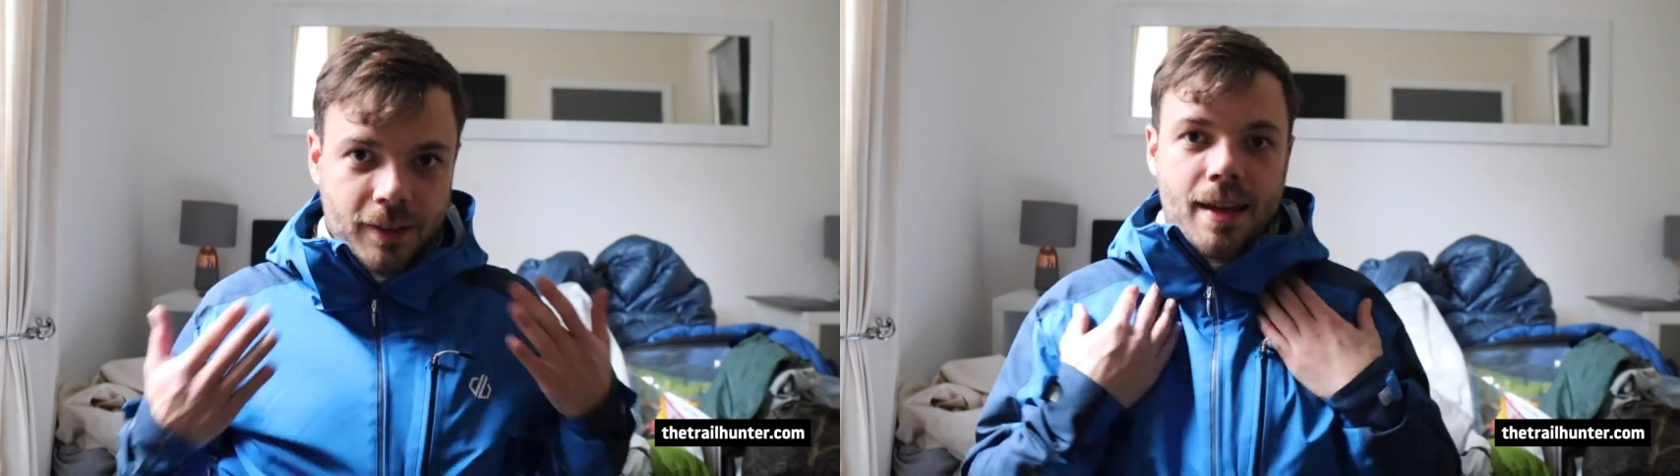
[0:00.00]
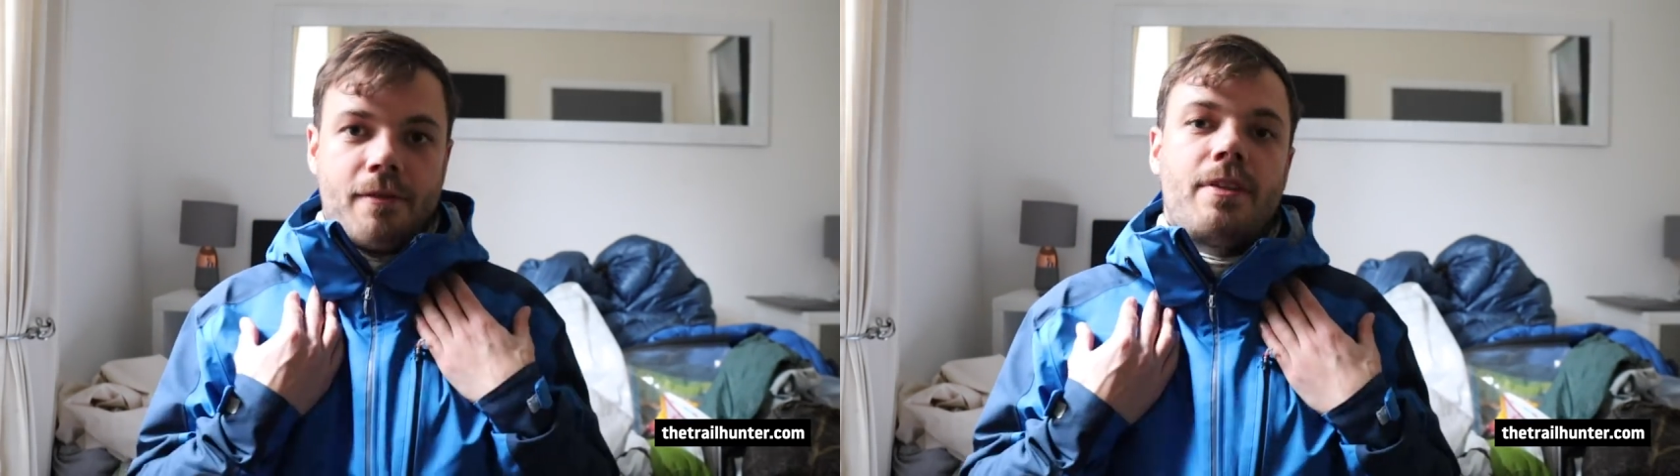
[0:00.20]

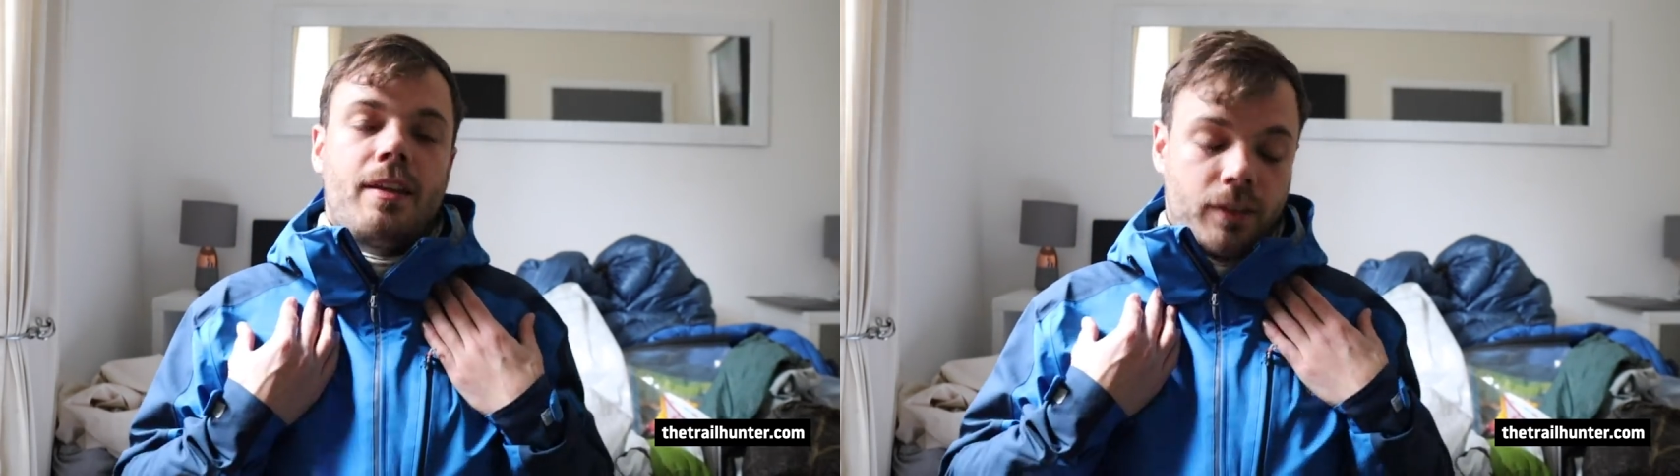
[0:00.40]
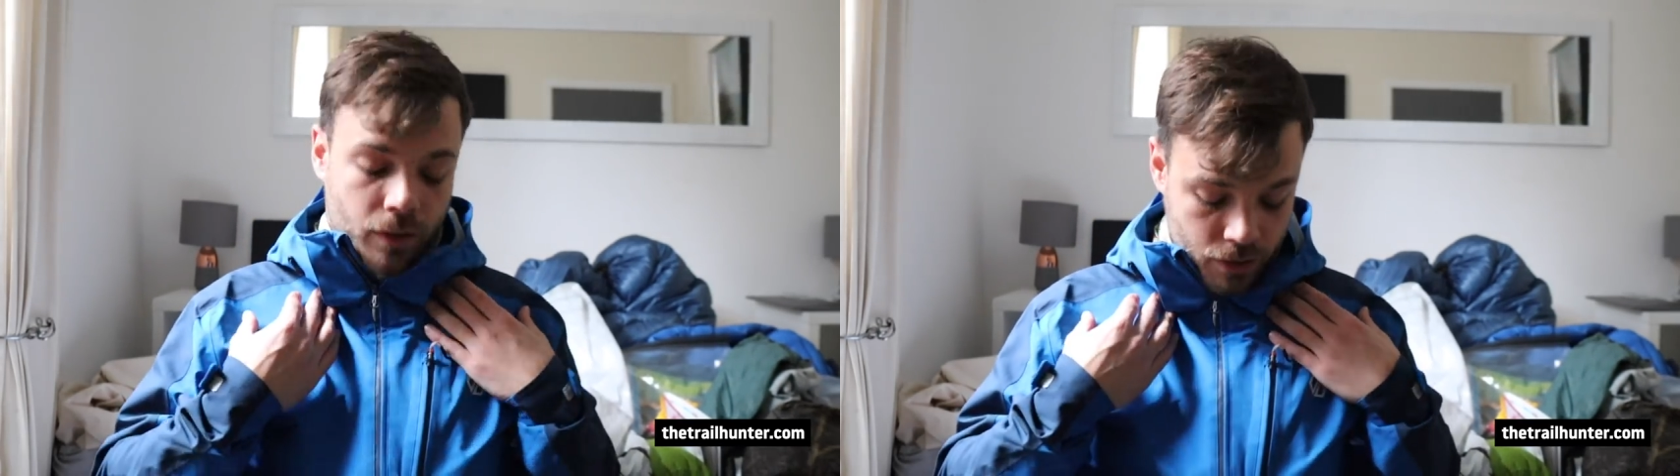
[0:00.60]
and have
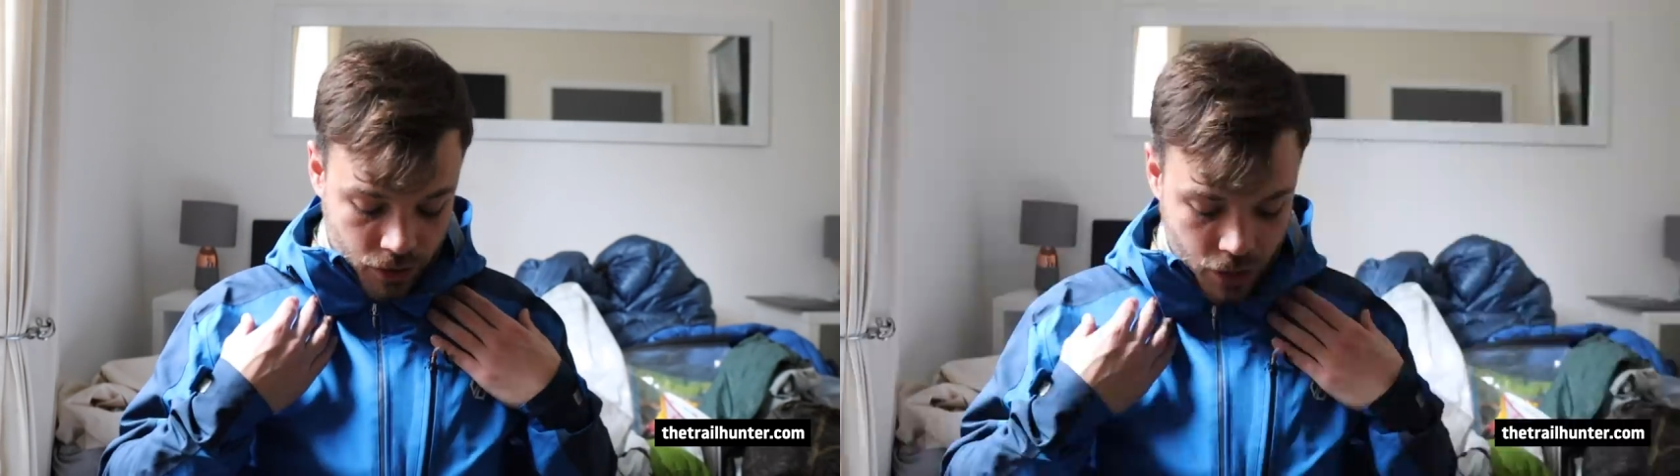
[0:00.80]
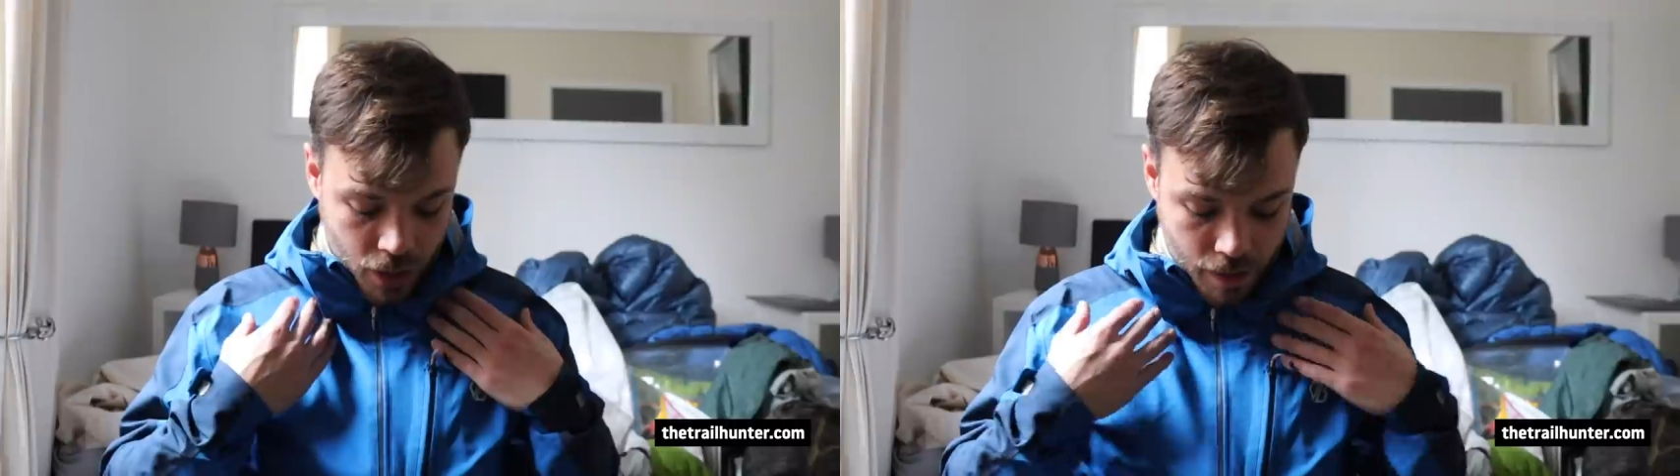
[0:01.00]
this
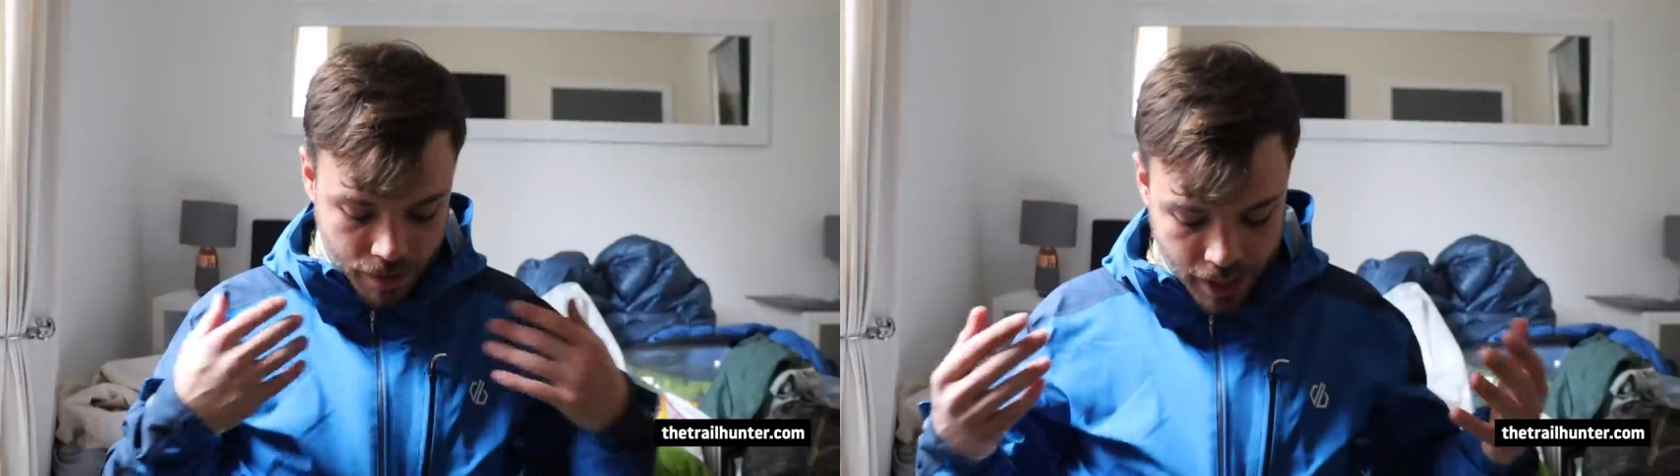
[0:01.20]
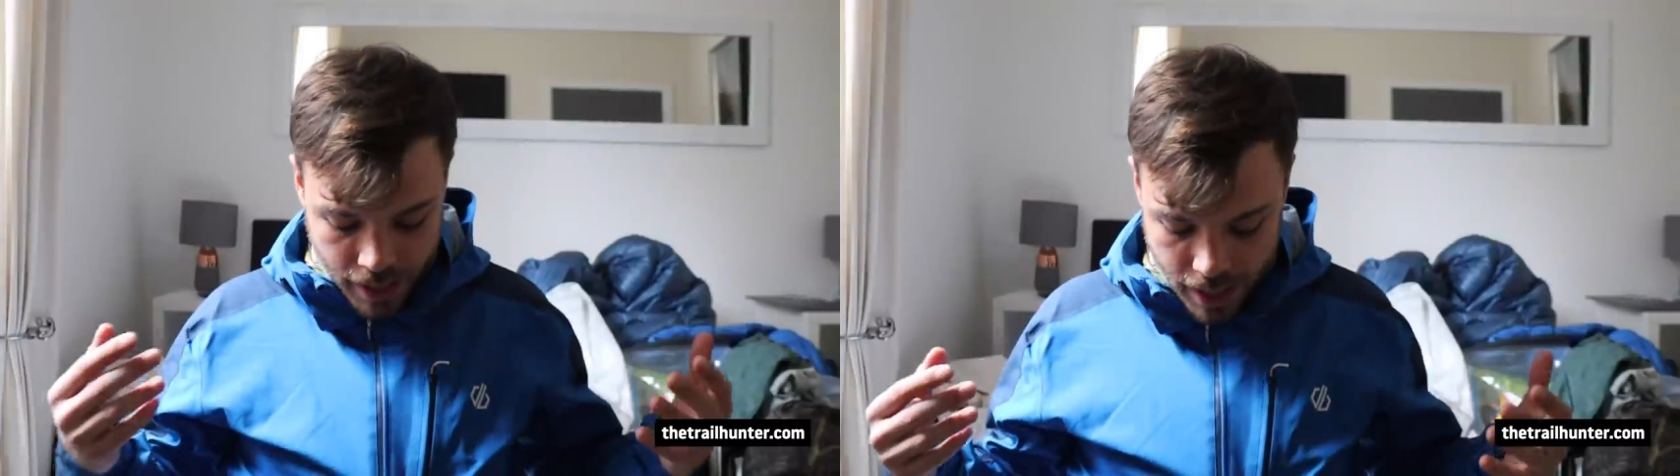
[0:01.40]
on top.